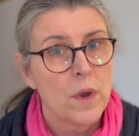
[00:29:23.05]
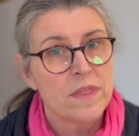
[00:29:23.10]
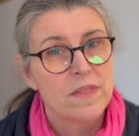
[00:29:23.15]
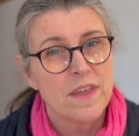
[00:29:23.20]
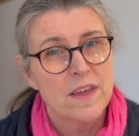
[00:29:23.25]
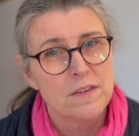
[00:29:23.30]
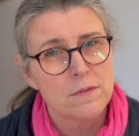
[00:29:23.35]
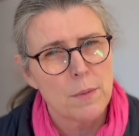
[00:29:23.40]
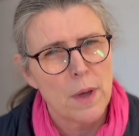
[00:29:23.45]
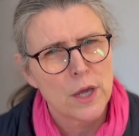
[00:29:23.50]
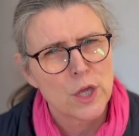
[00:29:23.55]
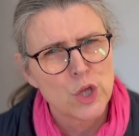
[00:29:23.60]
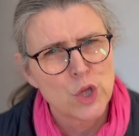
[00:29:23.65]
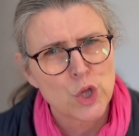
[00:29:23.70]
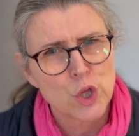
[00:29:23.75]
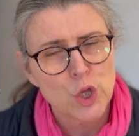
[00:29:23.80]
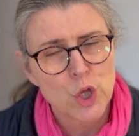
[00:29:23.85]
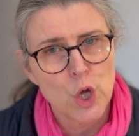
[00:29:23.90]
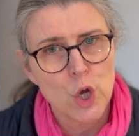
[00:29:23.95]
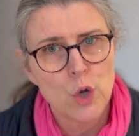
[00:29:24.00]
There's a
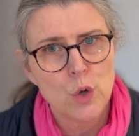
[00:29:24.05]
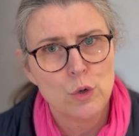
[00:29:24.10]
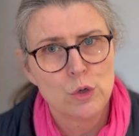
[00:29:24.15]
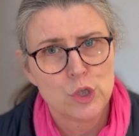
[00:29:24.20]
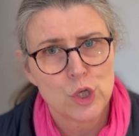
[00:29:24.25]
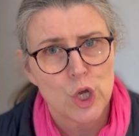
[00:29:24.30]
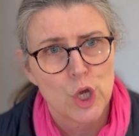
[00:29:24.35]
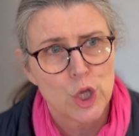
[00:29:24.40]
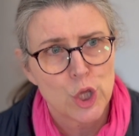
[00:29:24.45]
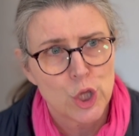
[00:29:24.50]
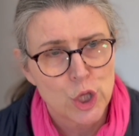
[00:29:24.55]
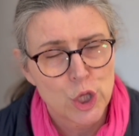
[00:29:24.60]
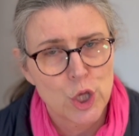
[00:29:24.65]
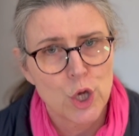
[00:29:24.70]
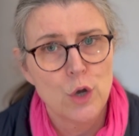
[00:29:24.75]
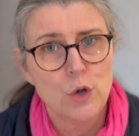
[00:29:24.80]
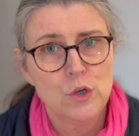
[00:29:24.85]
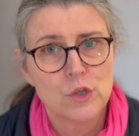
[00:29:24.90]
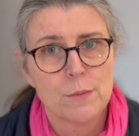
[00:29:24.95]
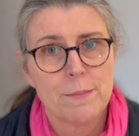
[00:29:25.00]
huge,
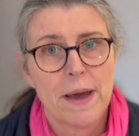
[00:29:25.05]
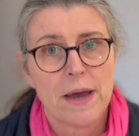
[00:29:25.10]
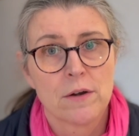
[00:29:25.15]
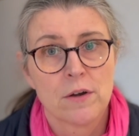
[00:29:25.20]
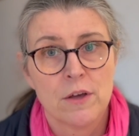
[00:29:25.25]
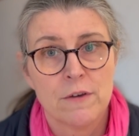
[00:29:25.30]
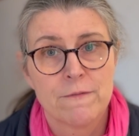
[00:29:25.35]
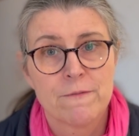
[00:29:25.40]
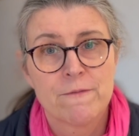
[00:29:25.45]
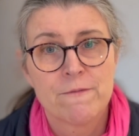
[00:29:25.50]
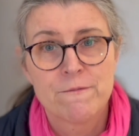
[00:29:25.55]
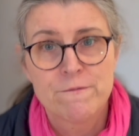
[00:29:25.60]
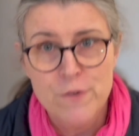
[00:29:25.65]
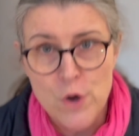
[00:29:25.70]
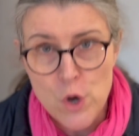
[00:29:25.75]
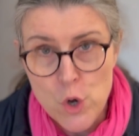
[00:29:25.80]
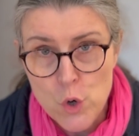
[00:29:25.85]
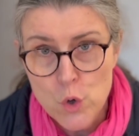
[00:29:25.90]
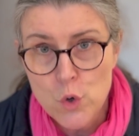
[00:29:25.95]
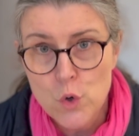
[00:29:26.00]
huge amount of
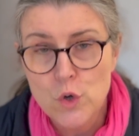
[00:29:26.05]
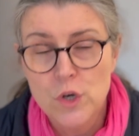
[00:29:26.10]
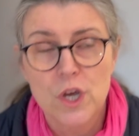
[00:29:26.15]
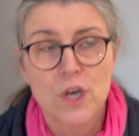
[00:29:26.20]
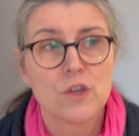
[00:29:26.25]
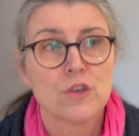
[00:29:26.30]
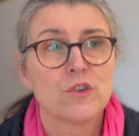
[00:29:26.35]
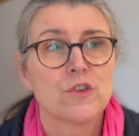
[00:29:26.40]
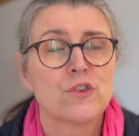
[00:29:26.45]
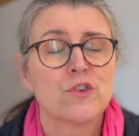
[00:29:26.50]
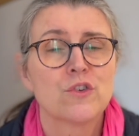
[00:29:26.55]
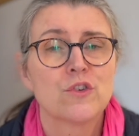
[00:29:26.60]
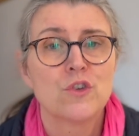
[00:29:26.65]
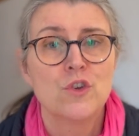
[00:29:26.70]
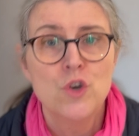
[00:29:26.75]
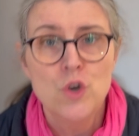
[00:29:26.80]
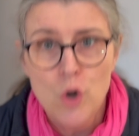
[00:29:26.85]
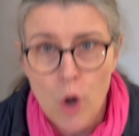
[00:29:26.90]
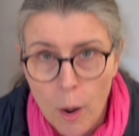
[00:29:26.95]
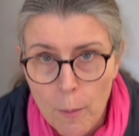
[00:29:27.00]
food
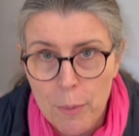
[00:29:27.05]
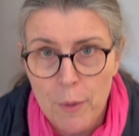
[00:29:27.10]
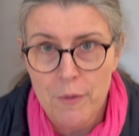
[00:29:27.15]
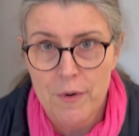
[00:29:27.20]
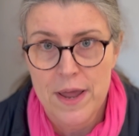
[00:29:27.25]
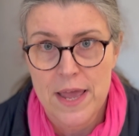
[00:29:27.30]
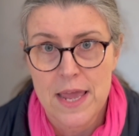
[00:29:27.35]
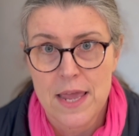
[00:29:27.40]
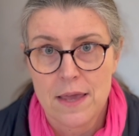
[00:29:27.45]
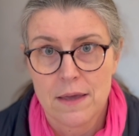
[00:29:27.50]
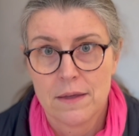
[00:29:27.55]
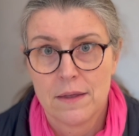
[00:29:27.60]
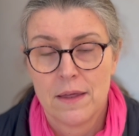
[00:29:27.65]
snobbery.